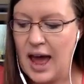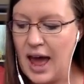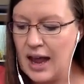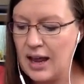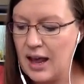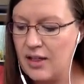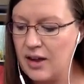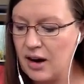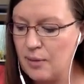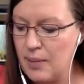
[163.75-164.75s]
and
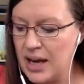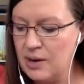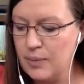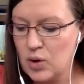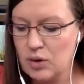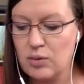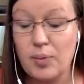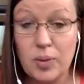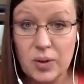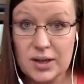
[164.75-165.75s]
there are many more
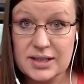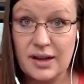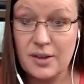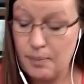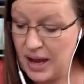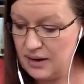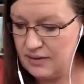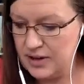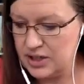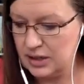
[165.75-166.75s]
reports on the
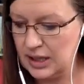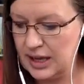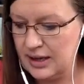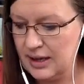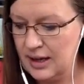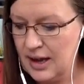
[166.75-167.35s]
beneficial link